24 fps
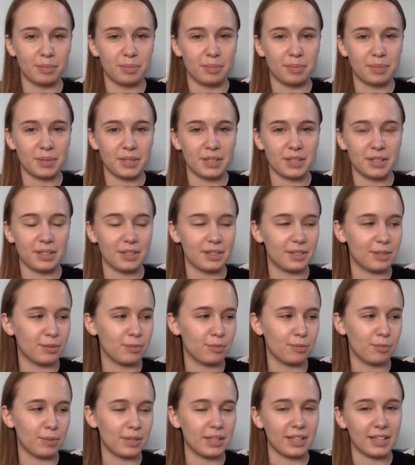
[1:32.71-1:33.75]
because
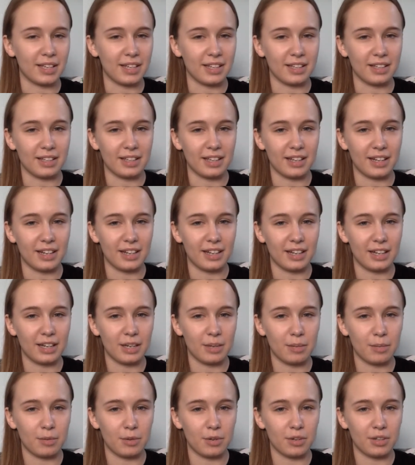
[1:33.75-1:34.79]
we can't get it
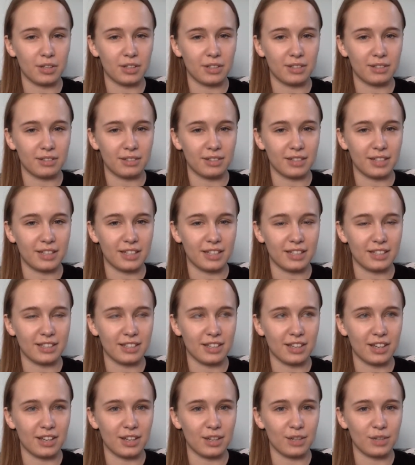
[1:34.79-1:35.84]
anymore, and it's
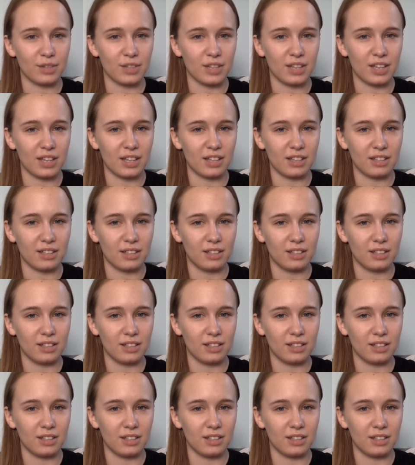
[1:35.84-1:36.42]
kind of sad.